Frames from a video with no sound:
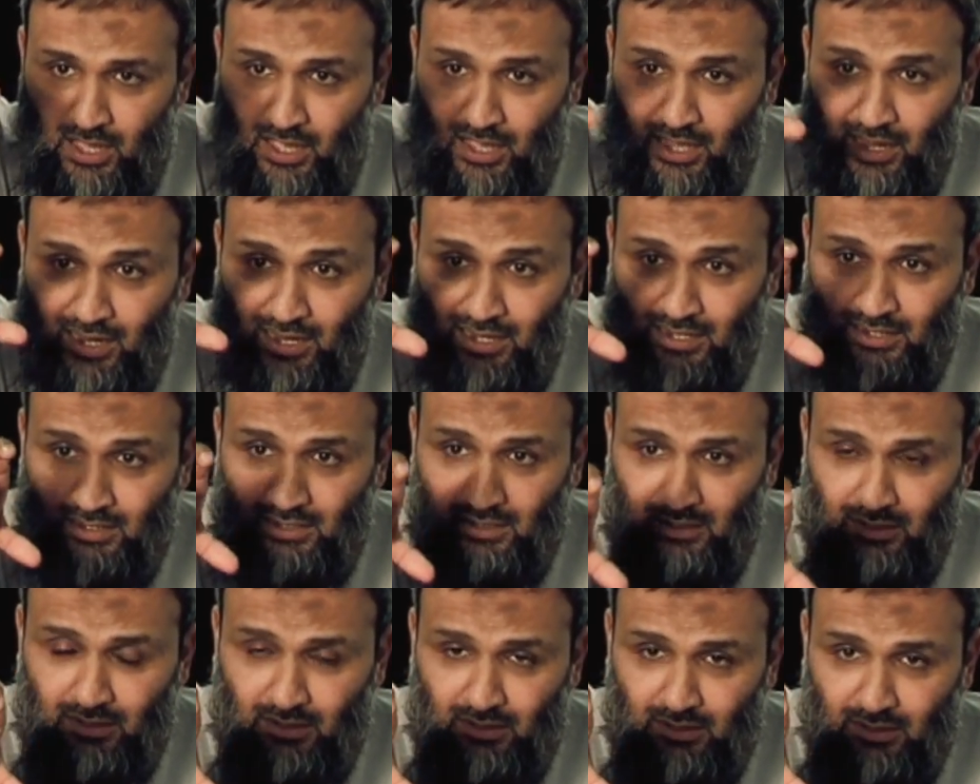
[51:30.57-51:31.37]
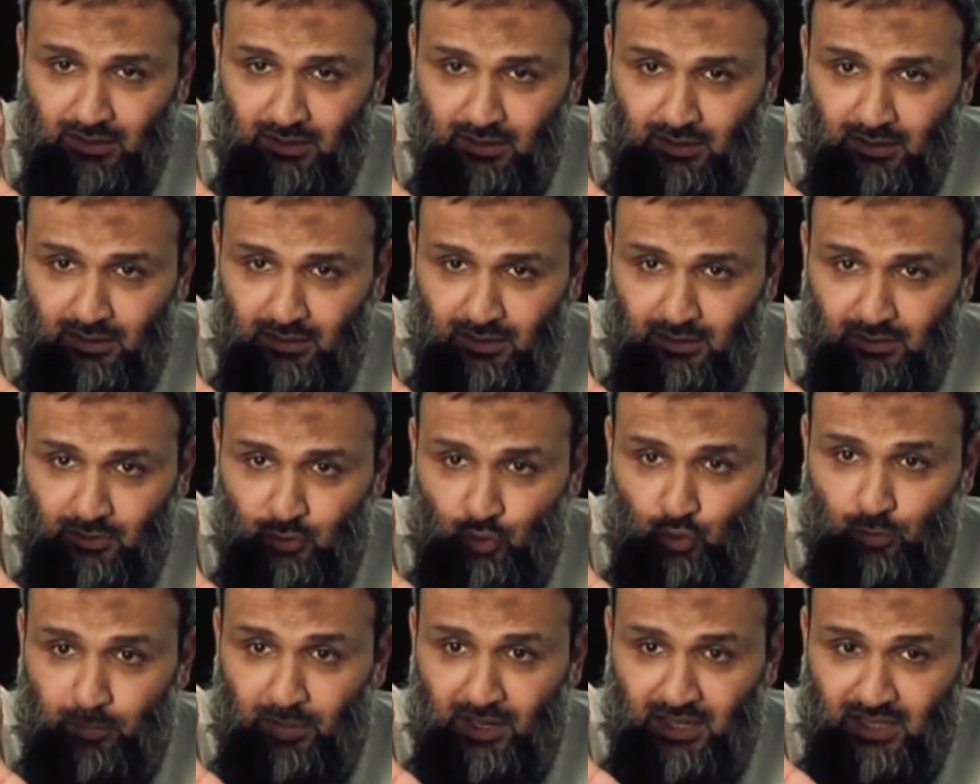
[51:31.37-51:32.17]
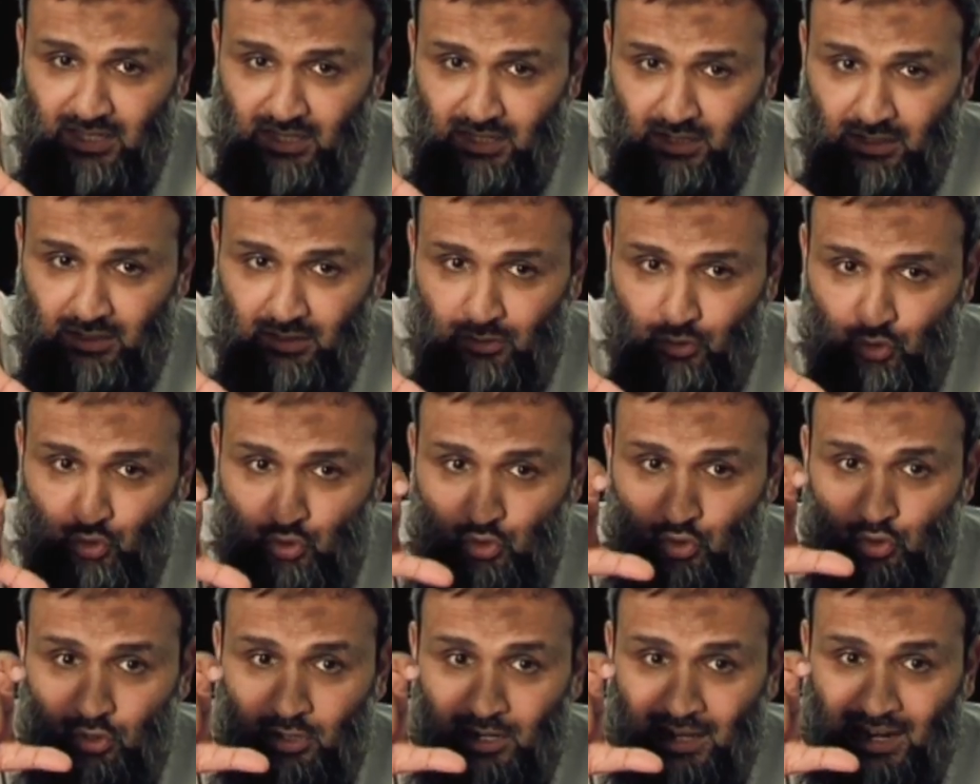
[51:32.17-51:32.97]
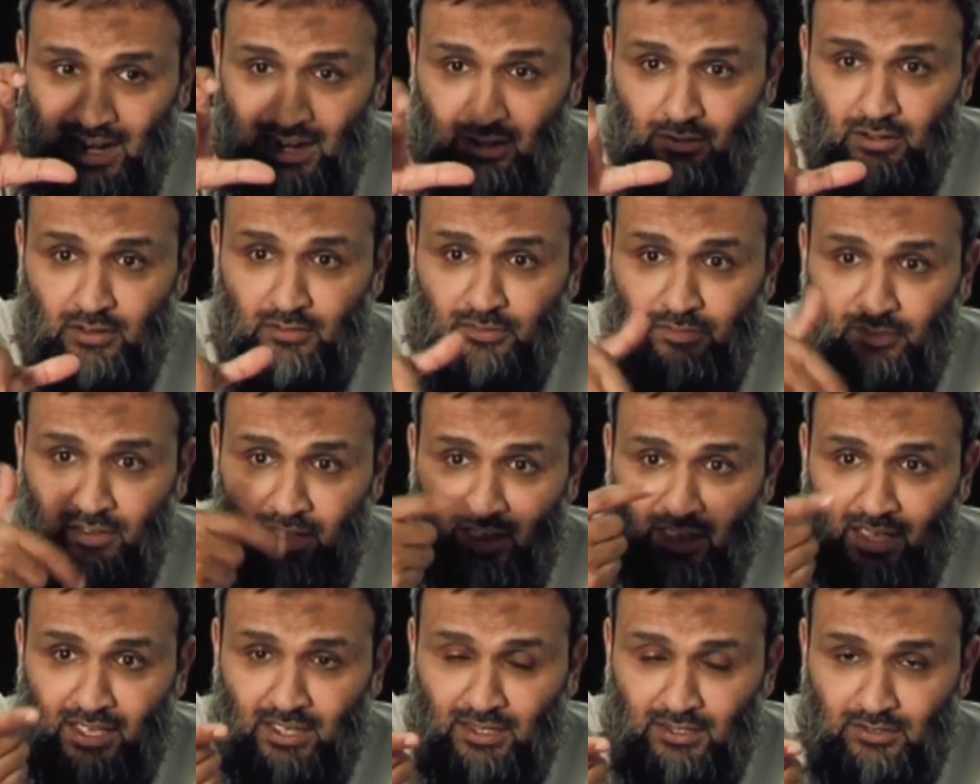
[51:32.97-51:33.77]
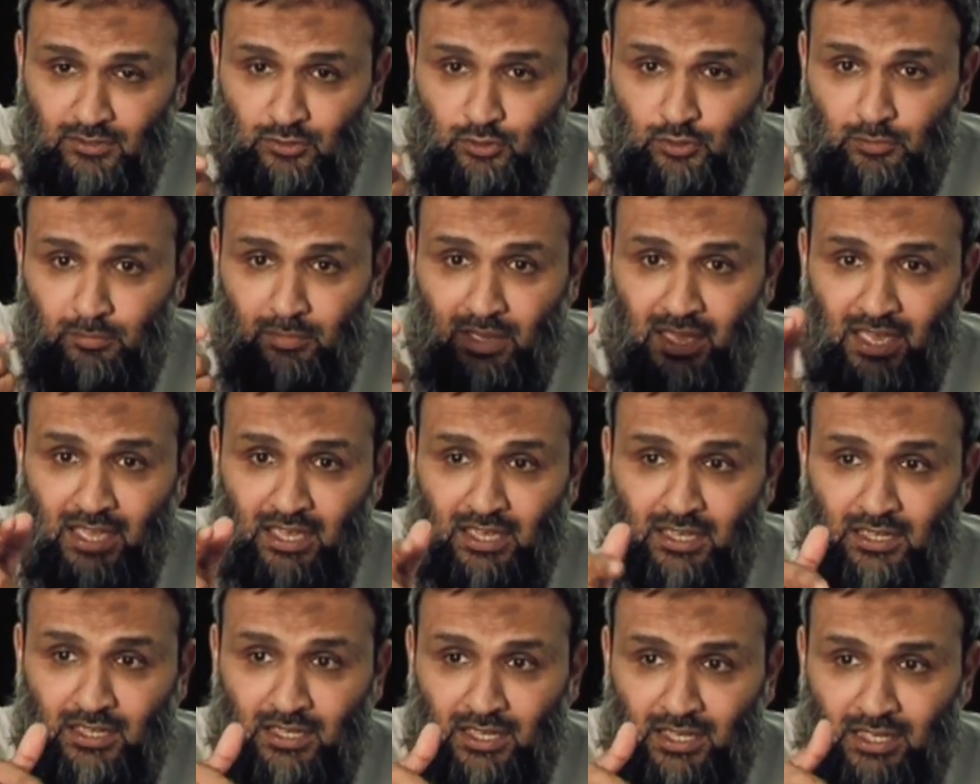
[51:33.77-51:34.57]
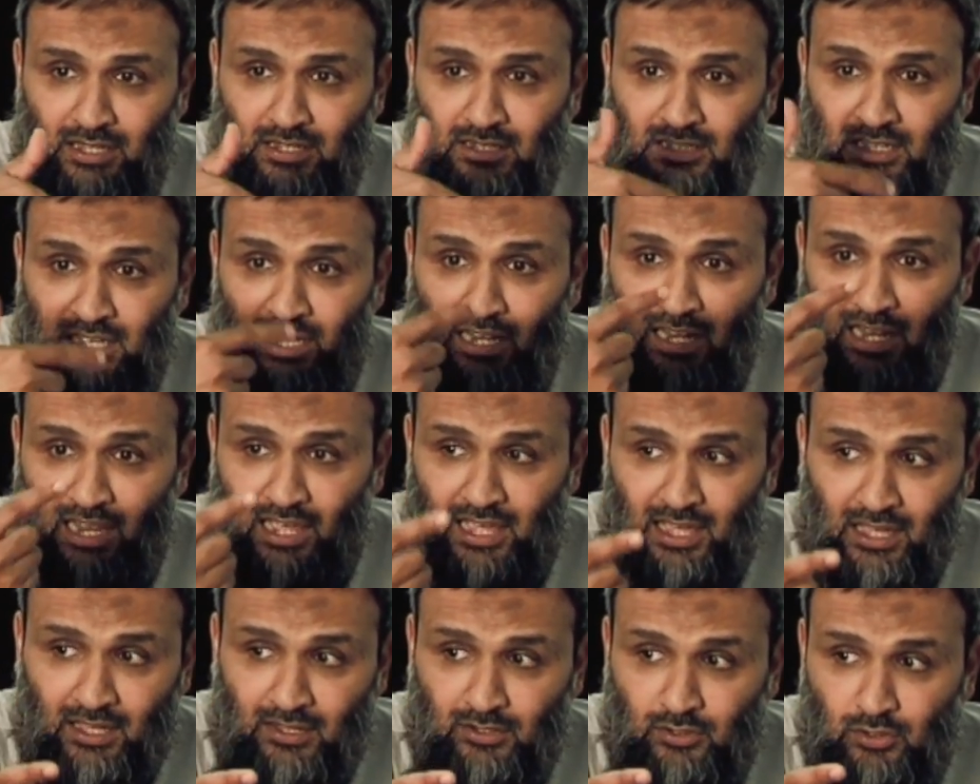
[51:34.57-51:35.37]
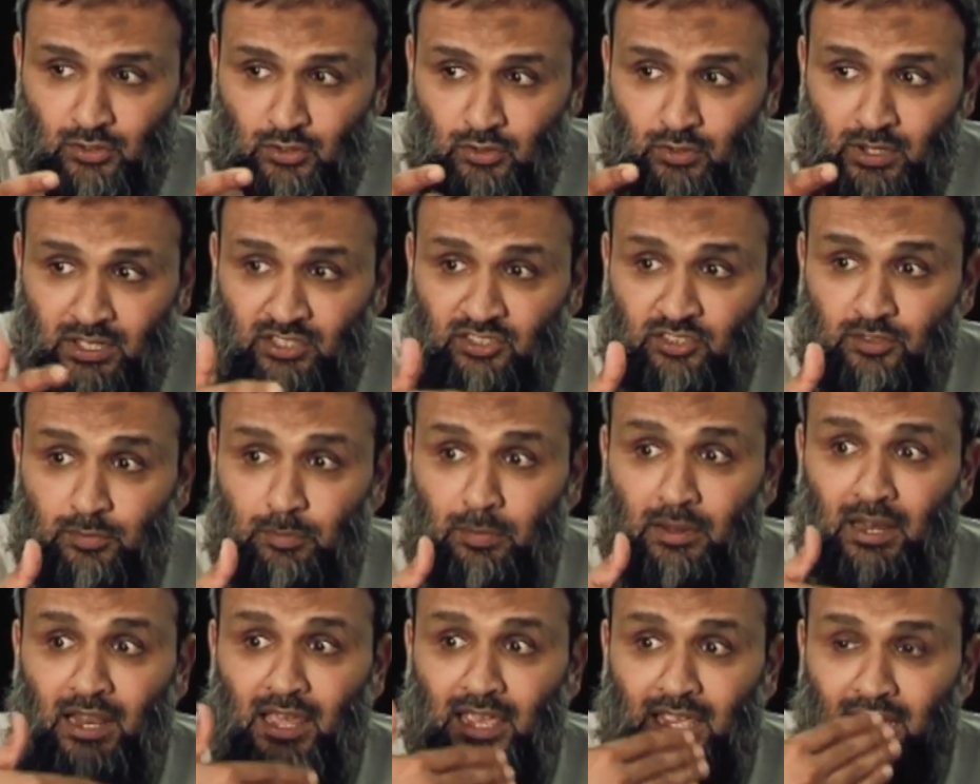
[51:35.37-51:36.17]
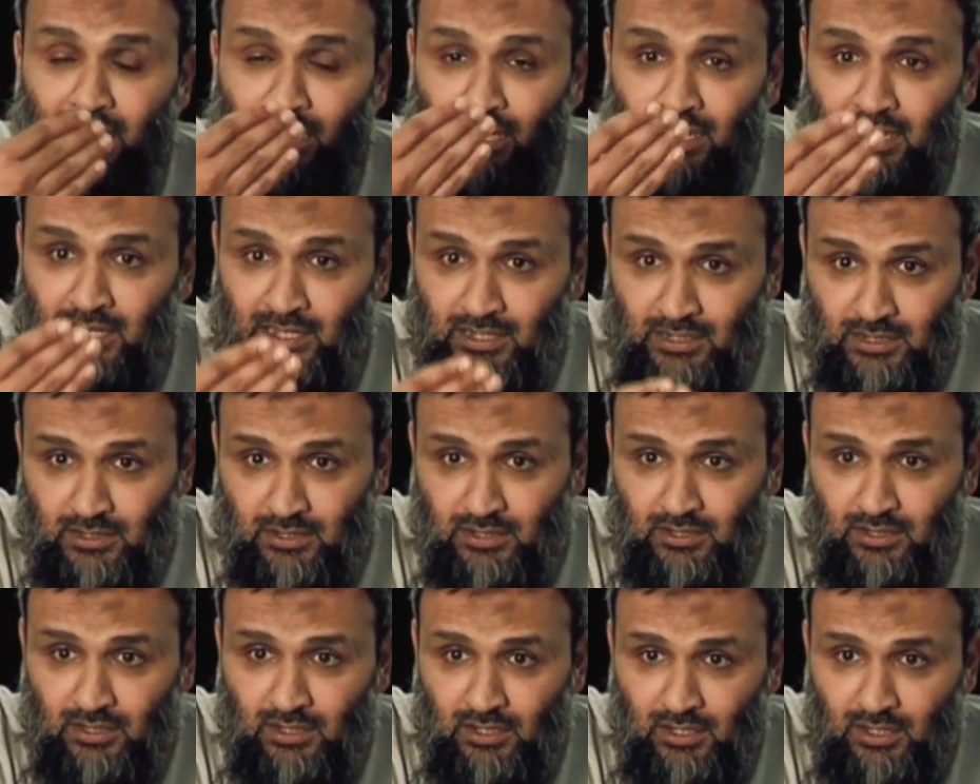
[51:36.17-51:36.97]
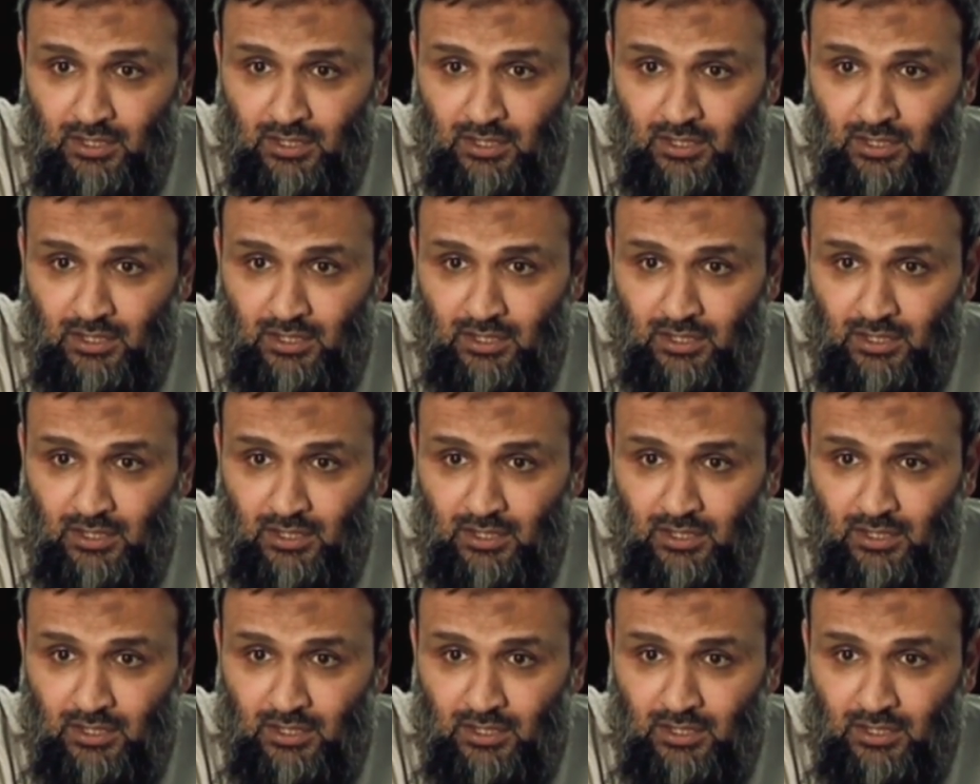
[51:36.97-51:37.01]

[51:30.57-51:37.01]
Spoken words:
and tubayyin, to clarify it, to make it clear, to explain it.